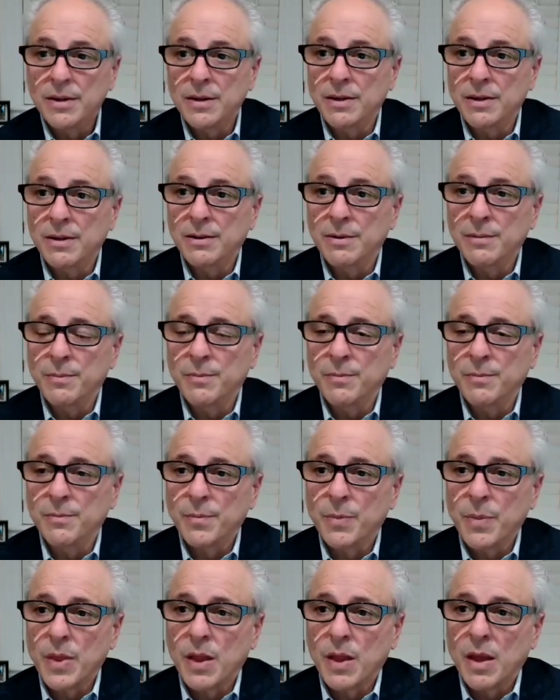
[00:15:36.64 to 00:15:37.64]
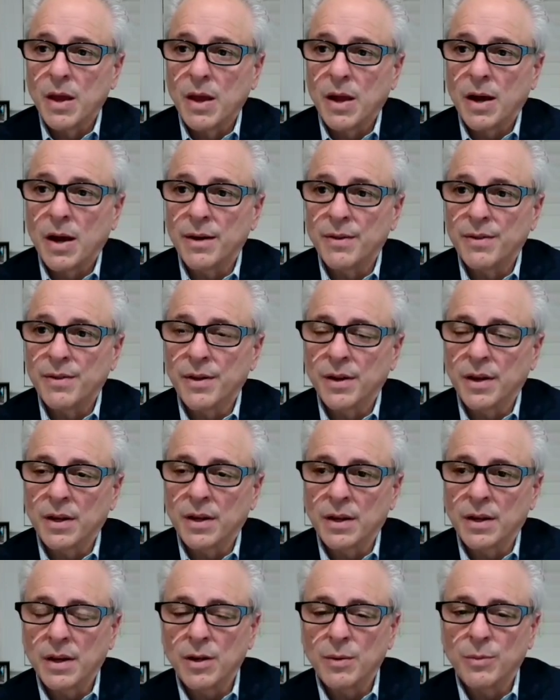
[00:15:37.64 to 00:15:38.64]
I
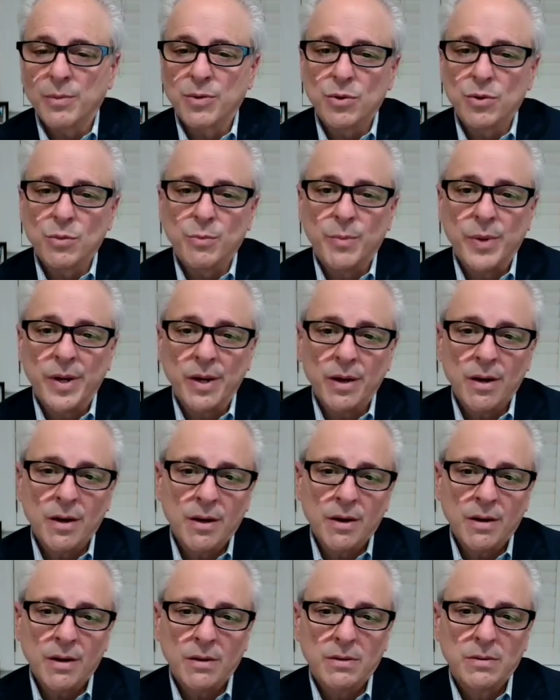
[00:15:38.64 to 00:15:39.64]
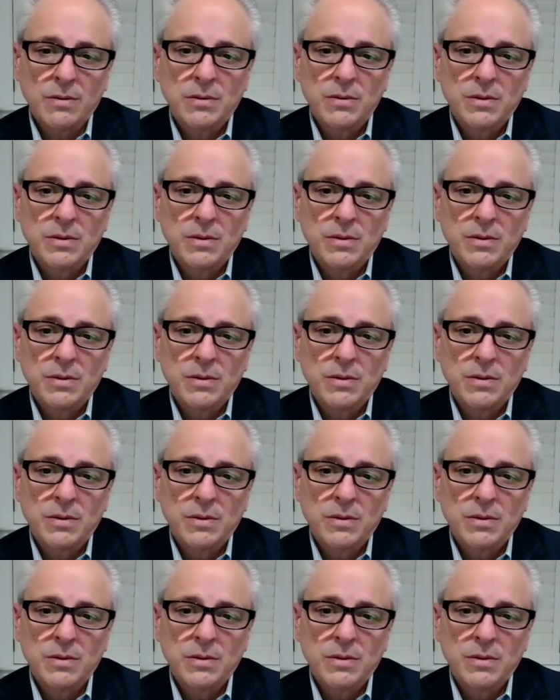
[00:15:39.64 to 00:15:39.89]
think it helps you bear,